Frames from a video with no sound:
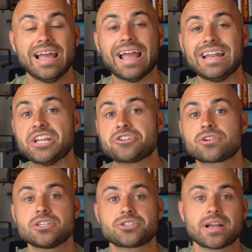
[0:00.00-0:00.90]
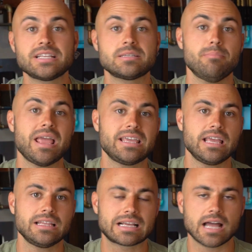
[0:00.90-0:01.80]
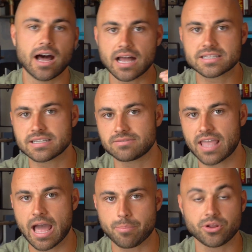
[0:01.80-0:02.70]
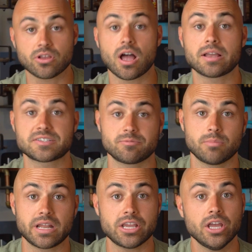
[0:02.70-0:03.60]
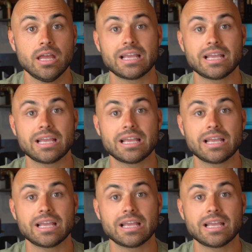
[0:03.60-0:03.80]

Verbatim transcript: and interest rates making the cost of capital, cost of money,